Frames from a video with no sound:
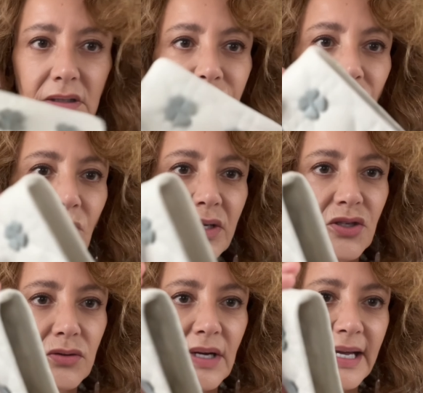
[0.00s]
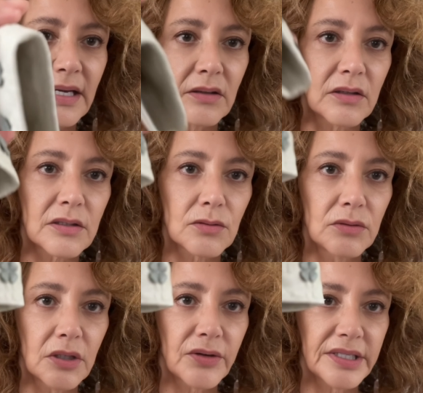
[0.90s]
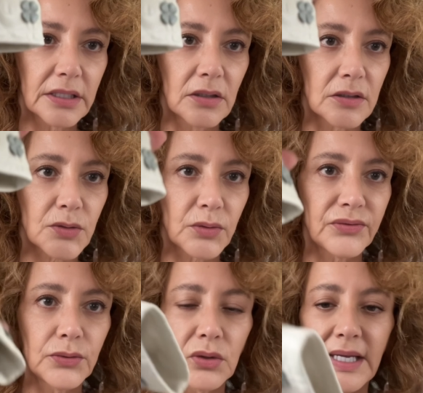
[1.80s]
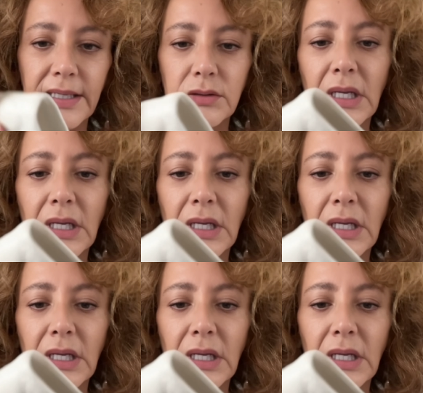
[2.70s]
Not quite sure how, because all your credit cards would fall out.